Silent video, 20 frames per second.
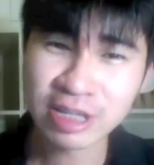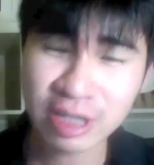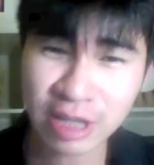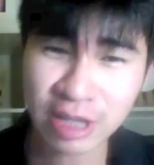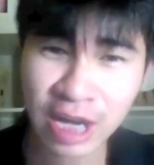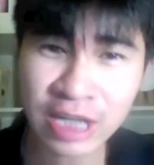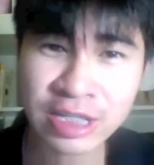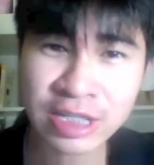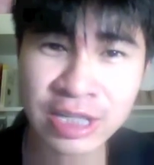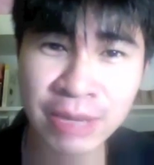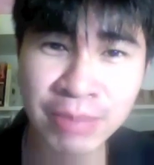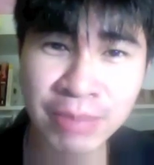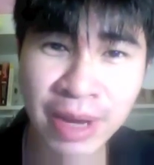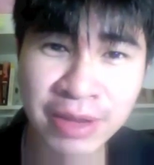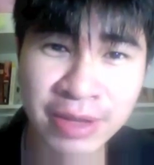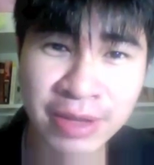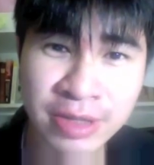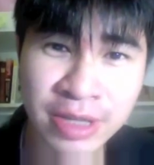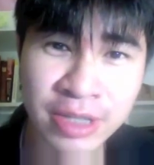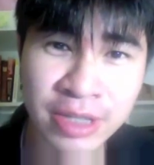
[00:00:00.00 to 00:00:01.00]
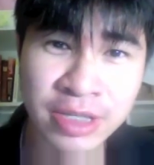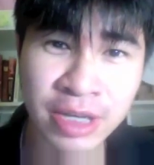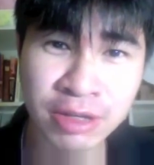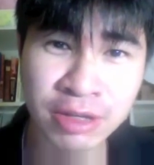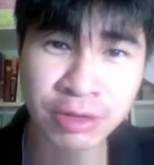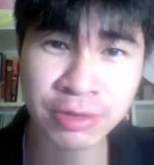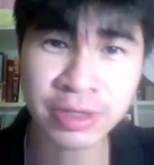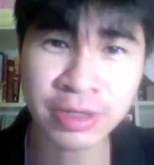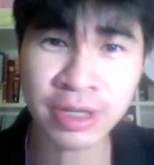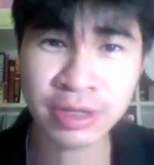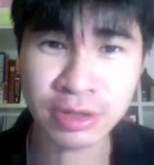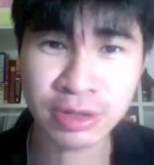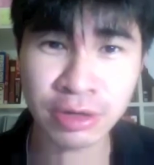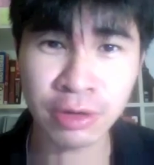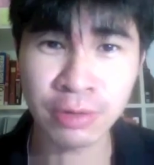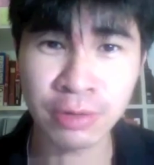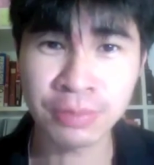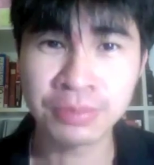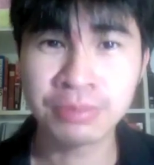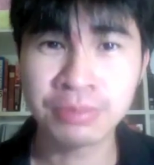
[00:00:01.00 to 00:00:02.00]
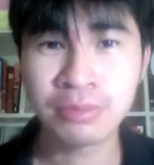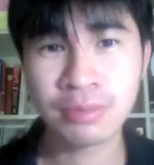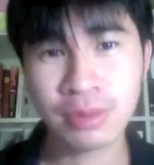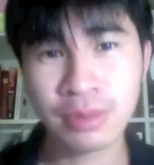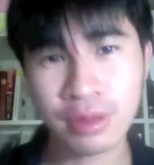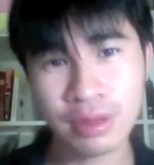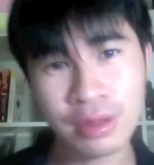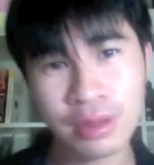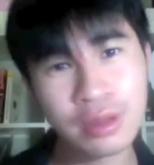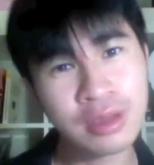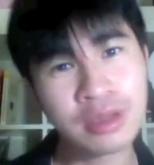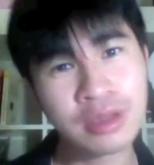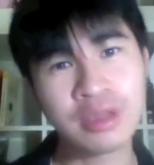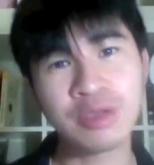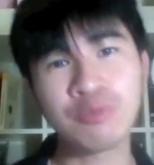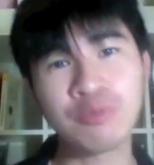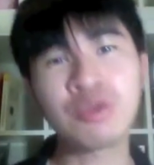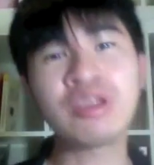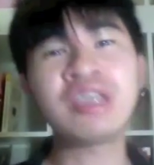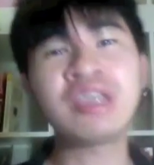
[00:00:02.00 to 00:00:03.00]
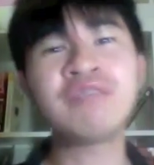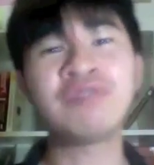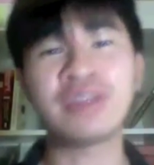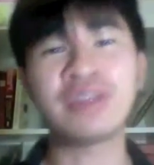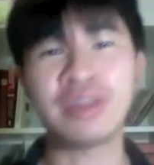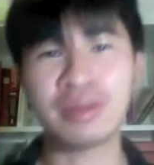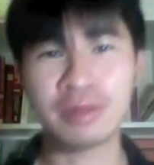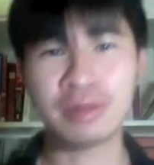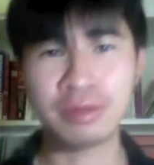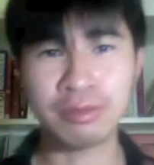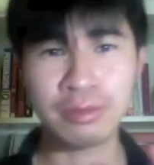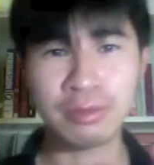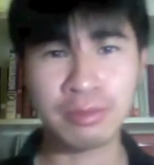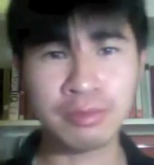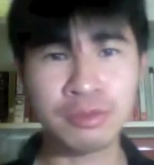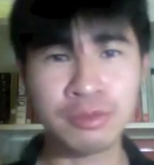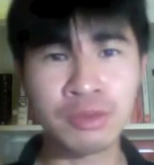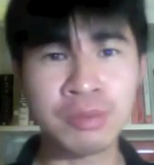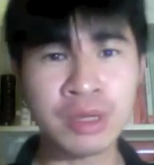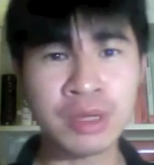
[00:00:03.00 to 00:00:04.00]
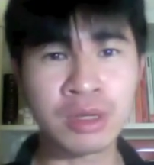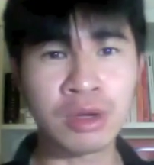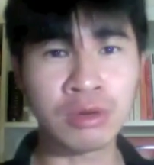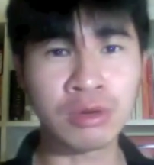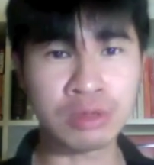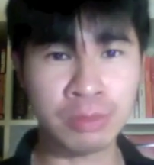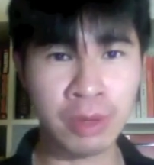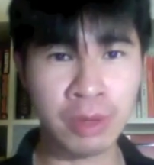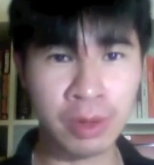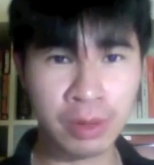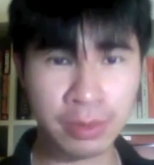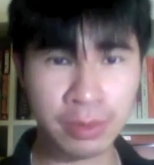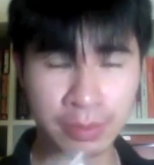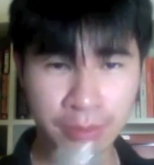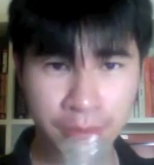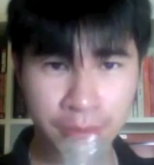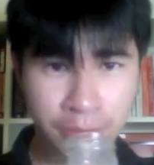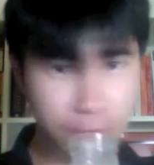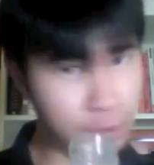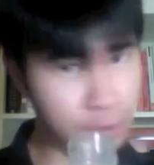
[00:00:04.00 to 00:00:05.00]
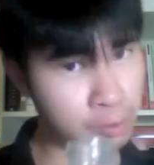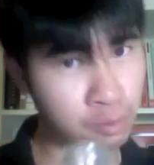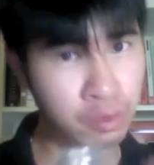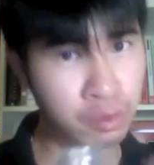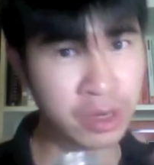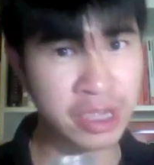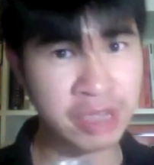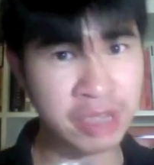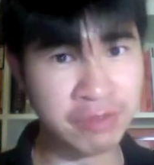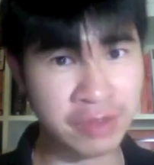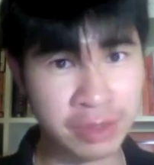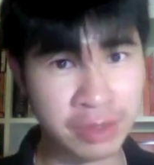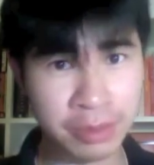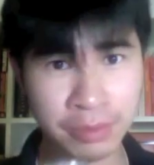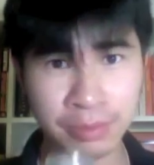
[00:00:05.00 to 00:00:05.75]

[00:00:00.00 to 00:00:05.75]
I said bad things, I said good things, so we're even. Nubian goat's milk, we're even.